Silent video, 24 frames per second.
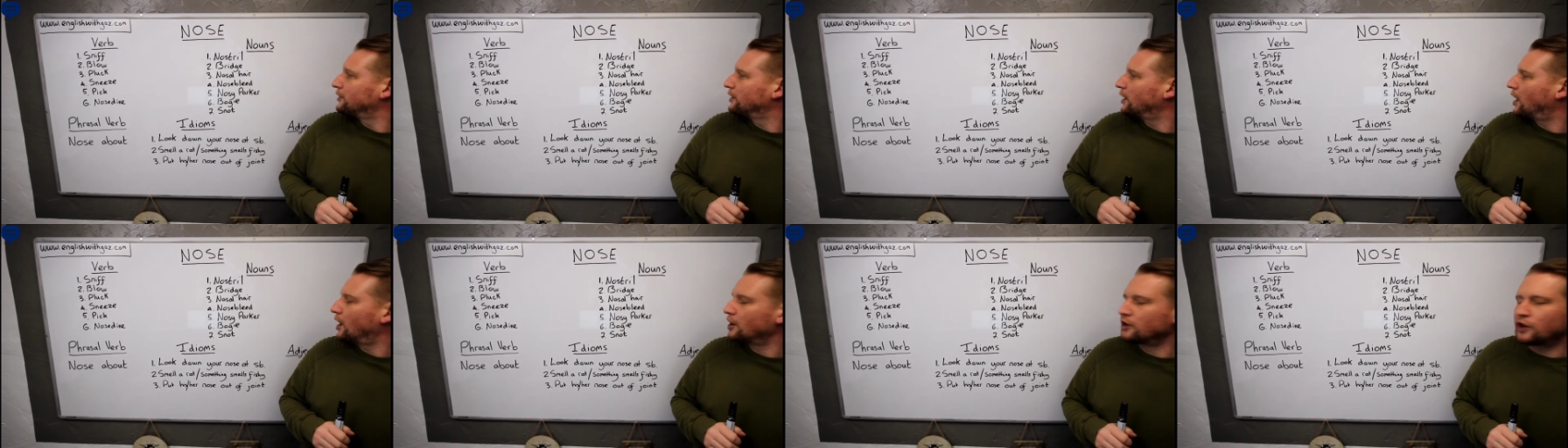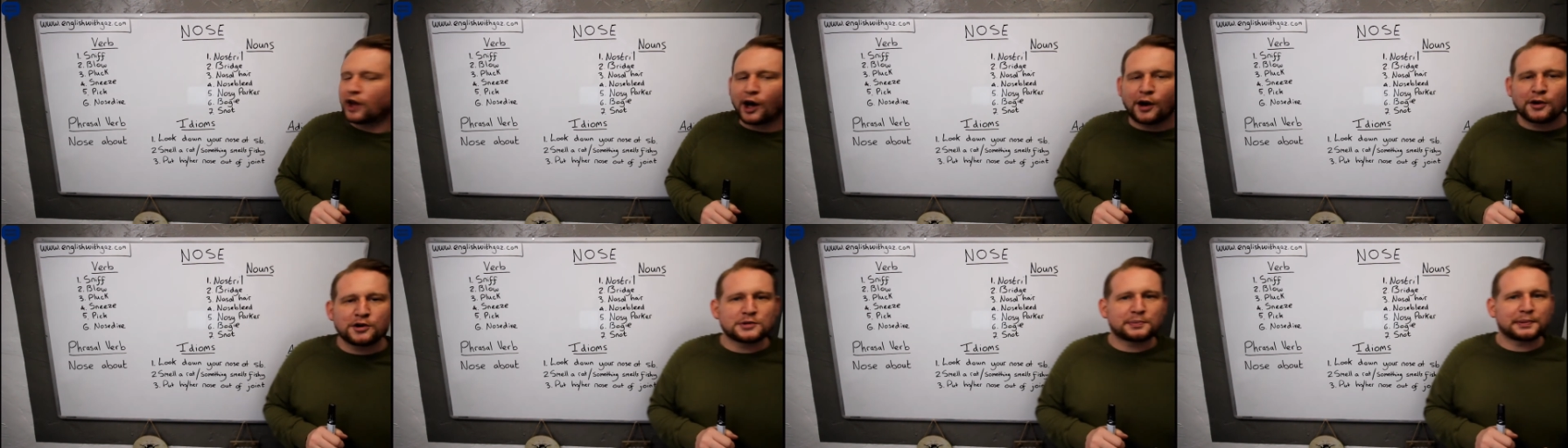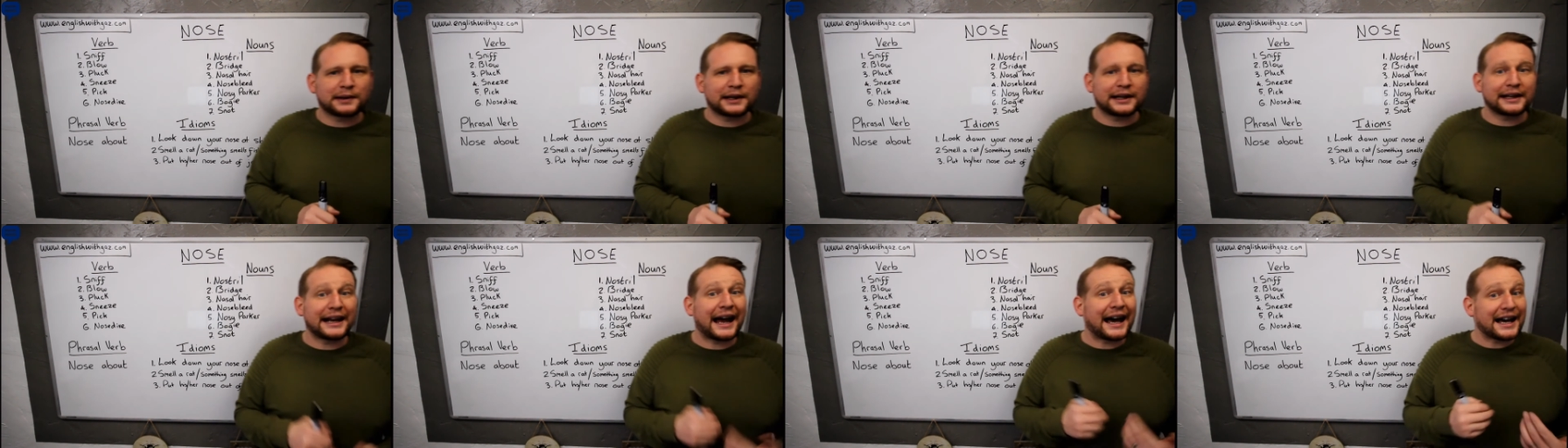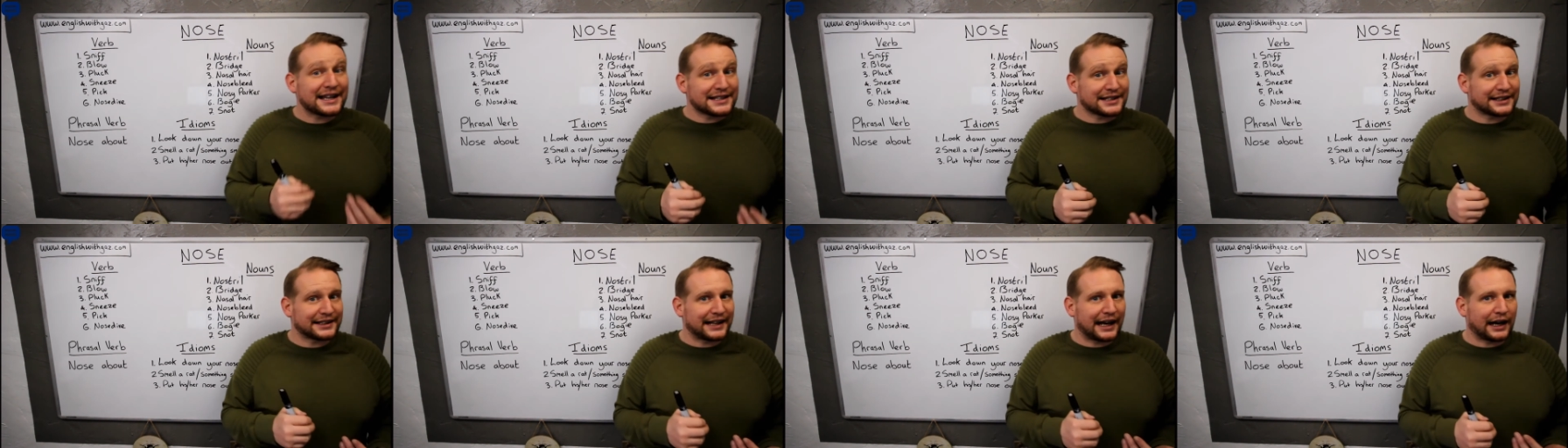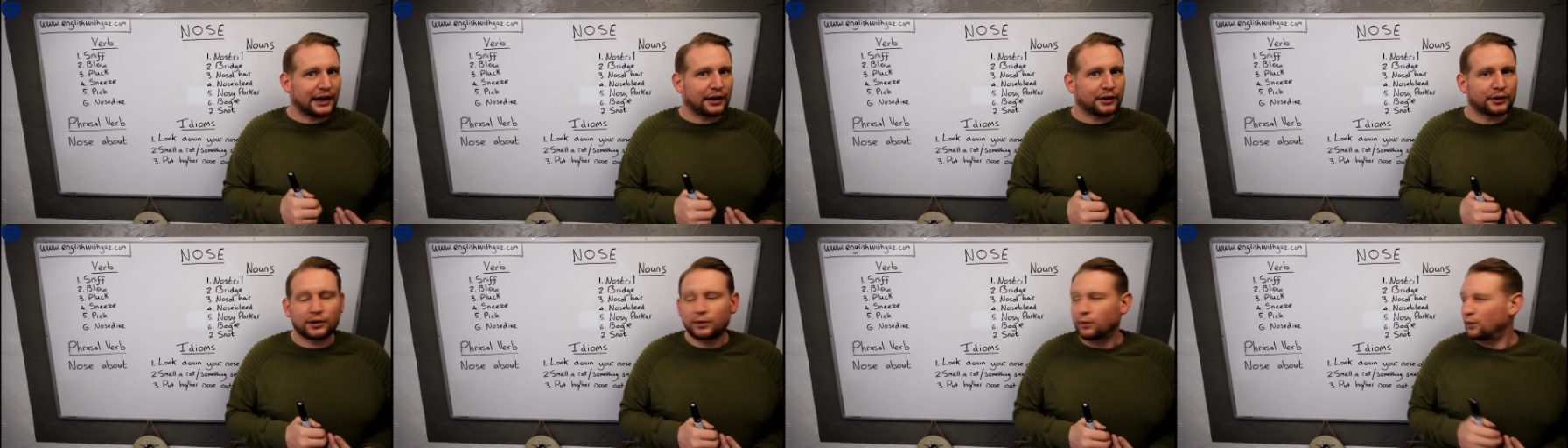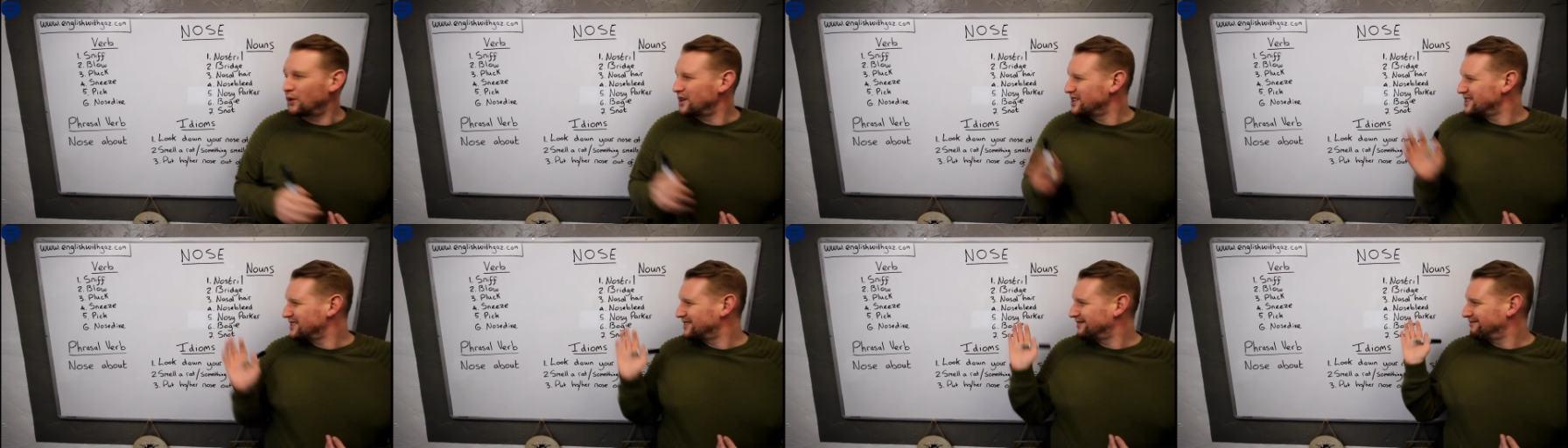a nosebleed as a noun,
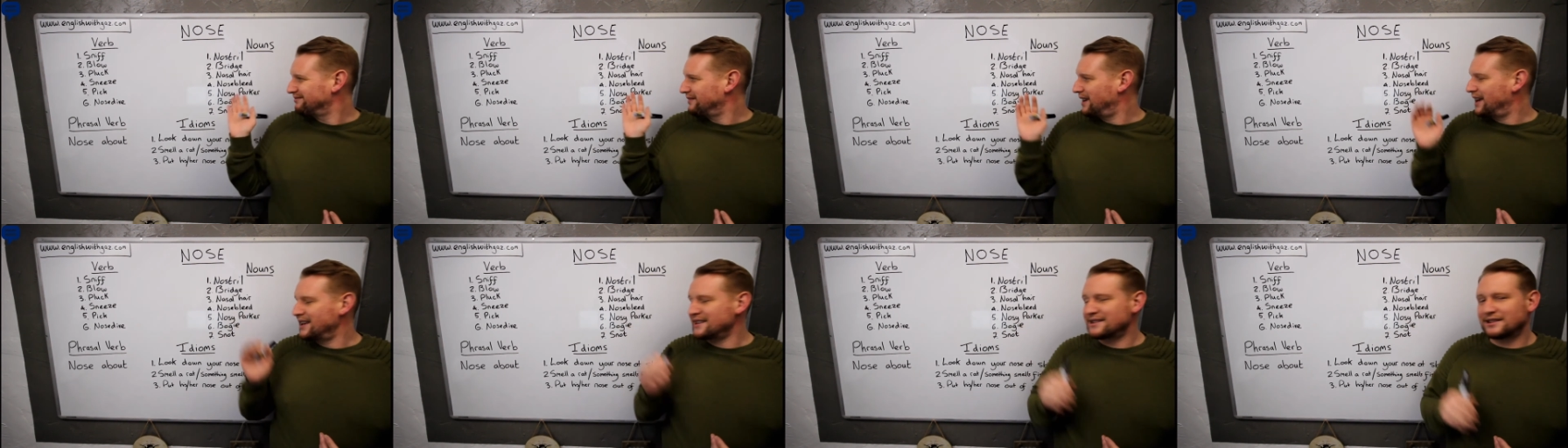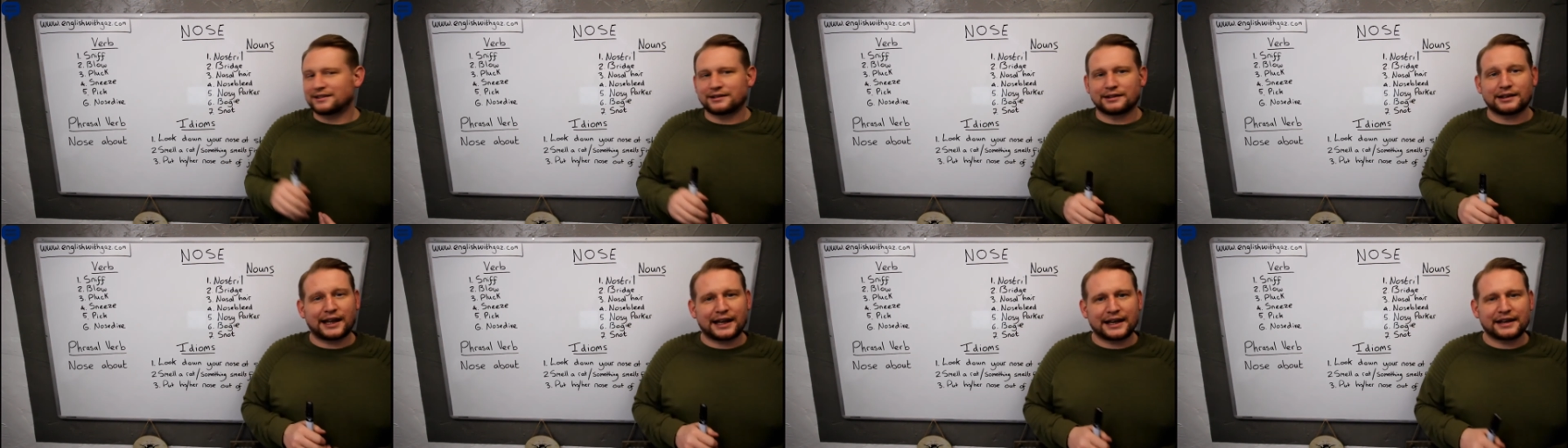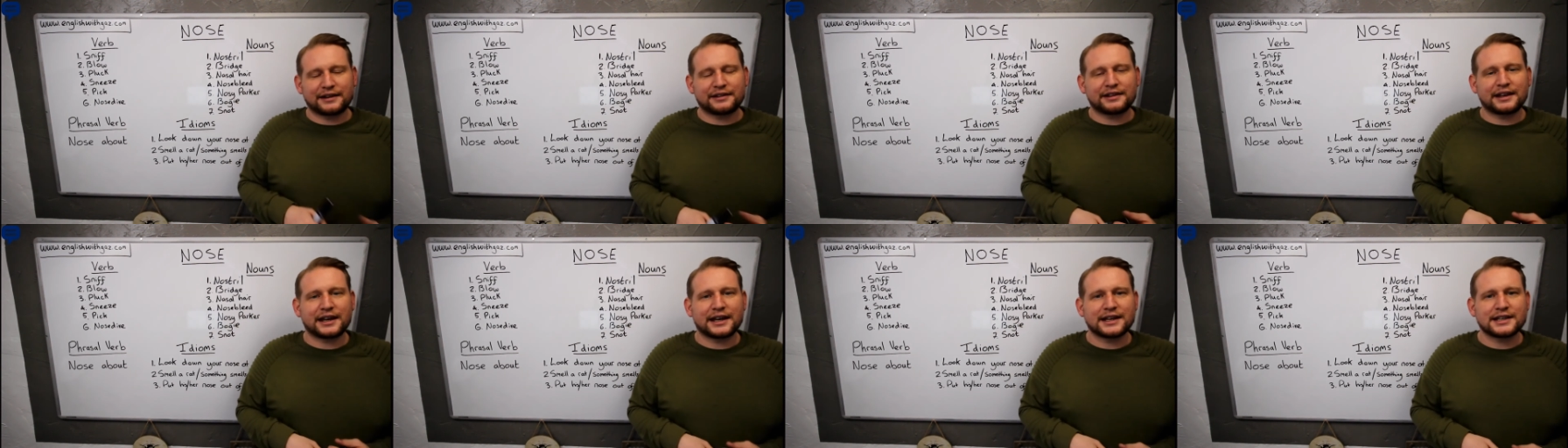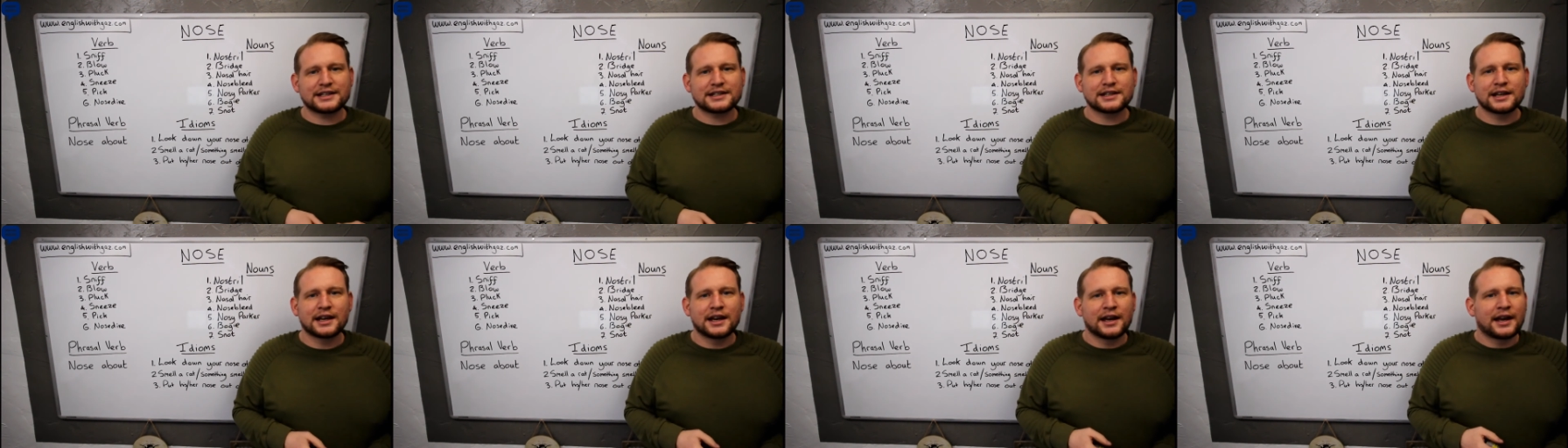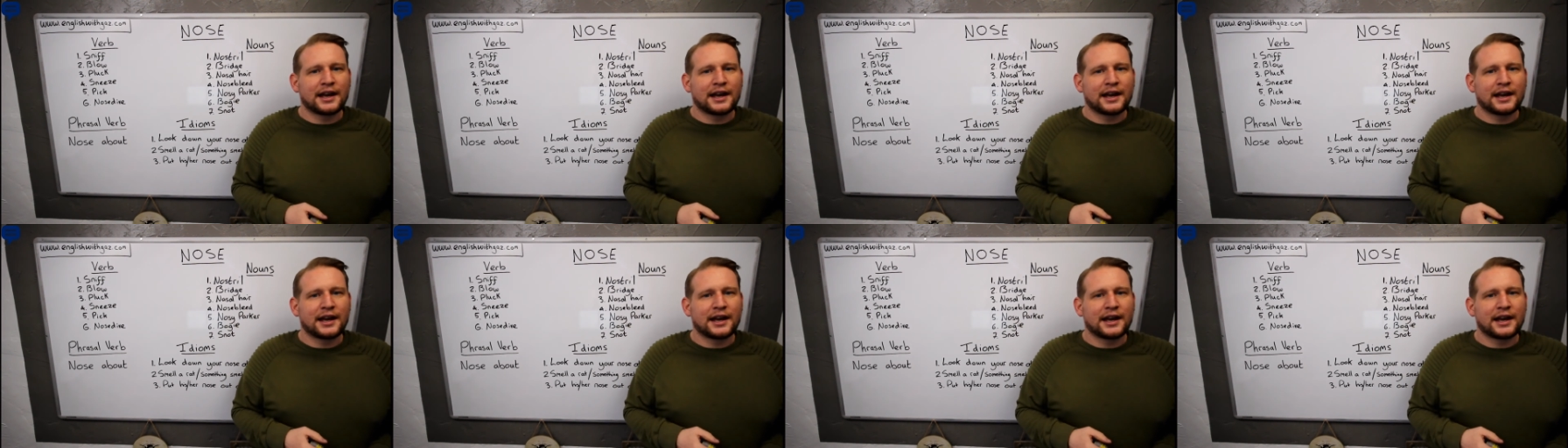which isn't like this.